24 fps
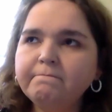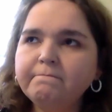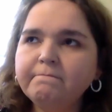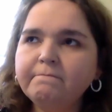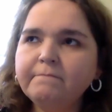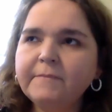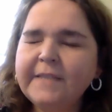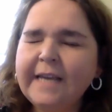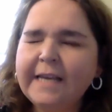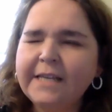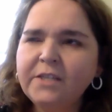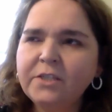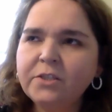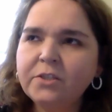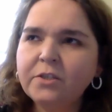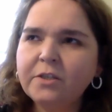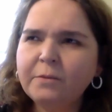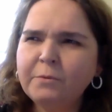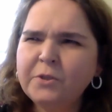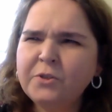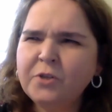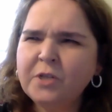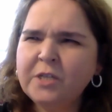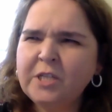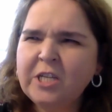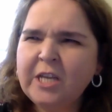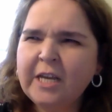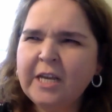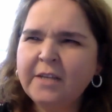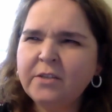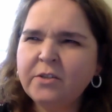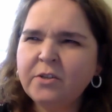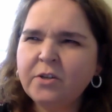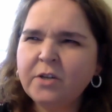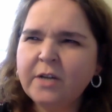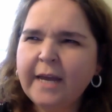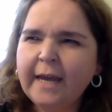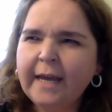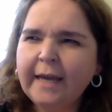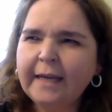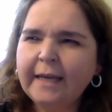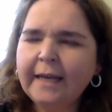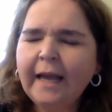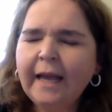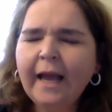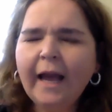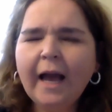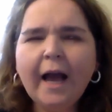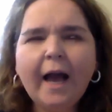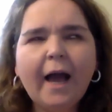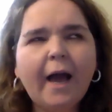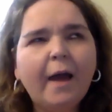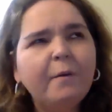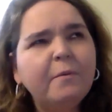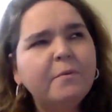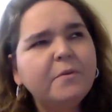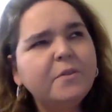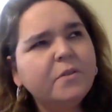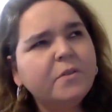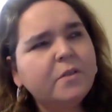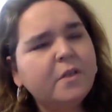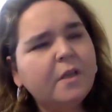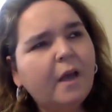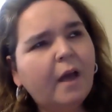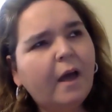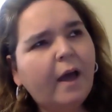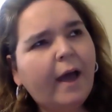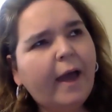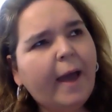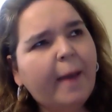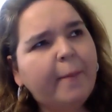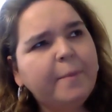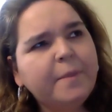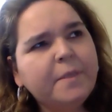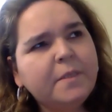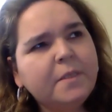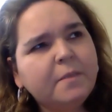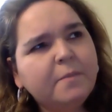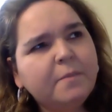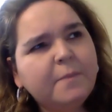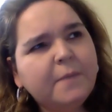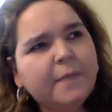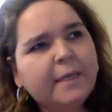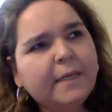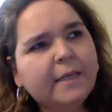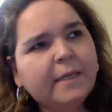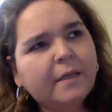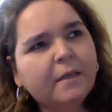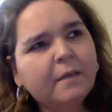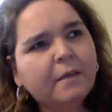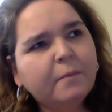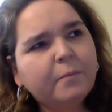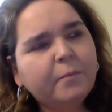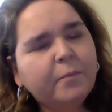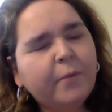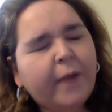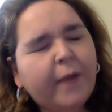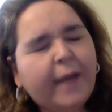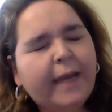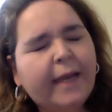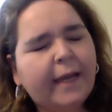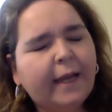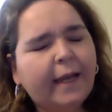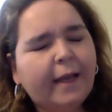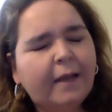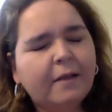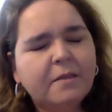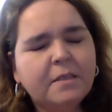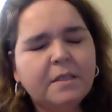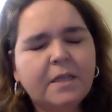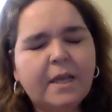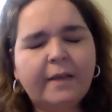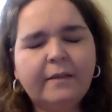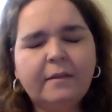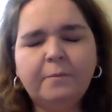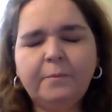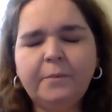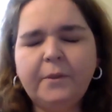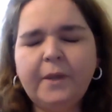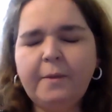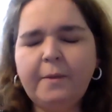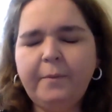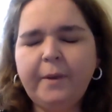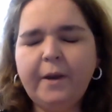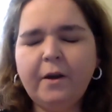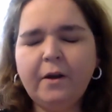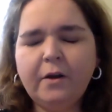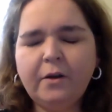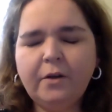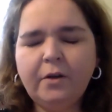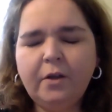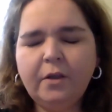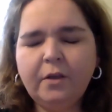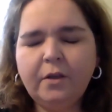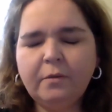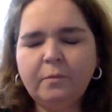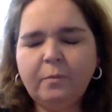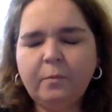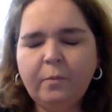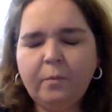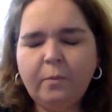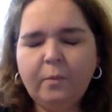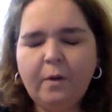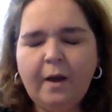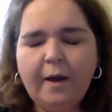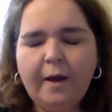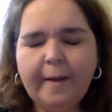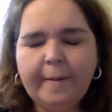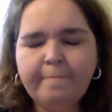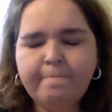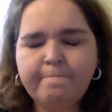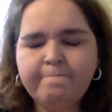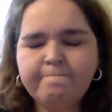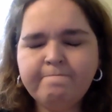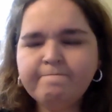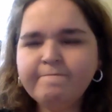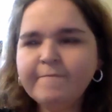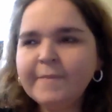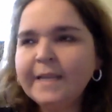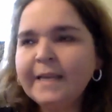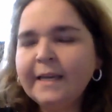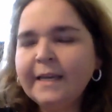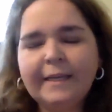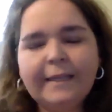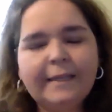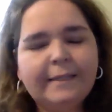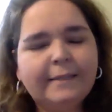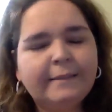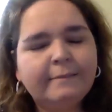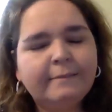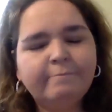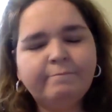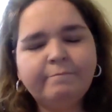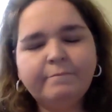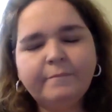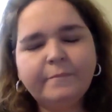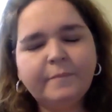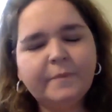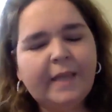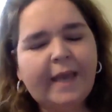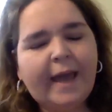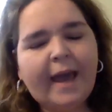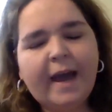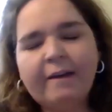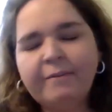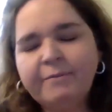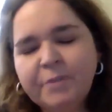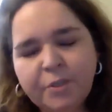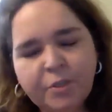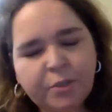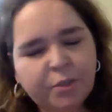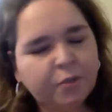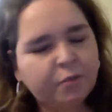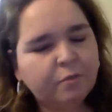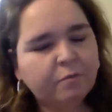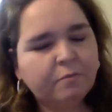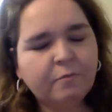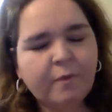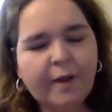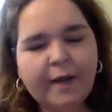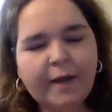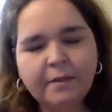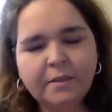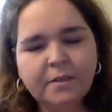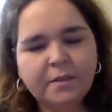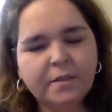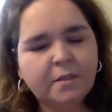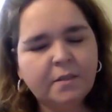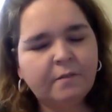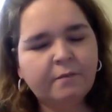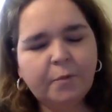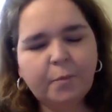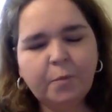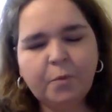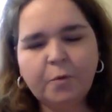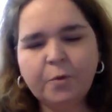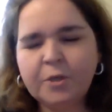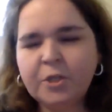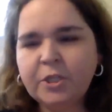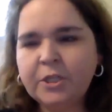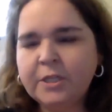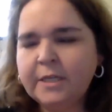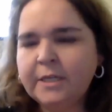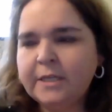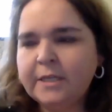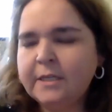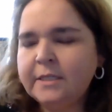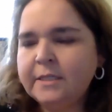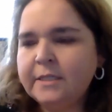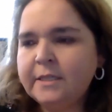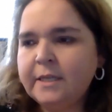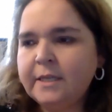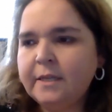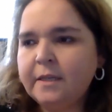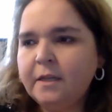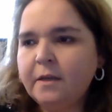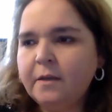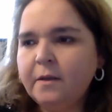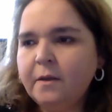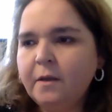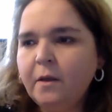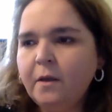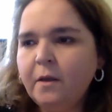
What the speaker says: Yes, it was just yesterday. I happened to be praying outside the Planned Parenthood in the afternoon rounds of abortions, and the